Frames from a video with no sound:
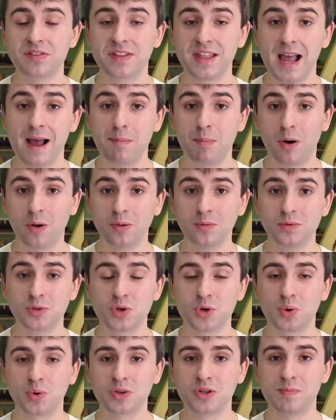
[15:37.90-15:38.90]
Dapol
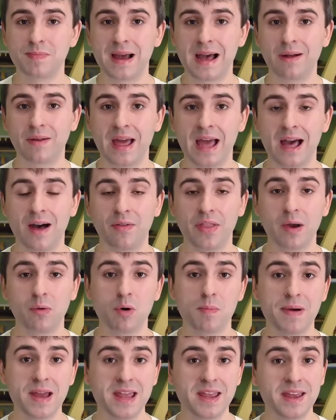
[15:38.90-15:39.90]
talked about how they
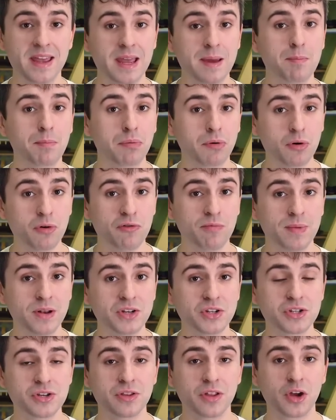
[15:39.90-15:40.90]
were making
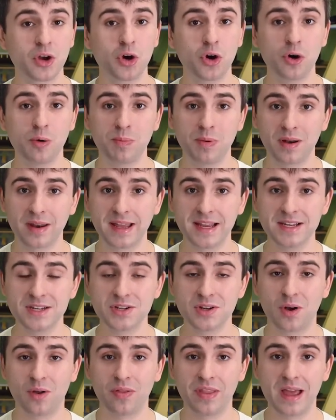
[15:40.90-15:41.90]
improvements to the
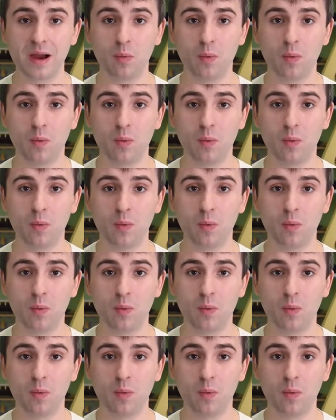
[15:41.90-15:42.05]
couplings on their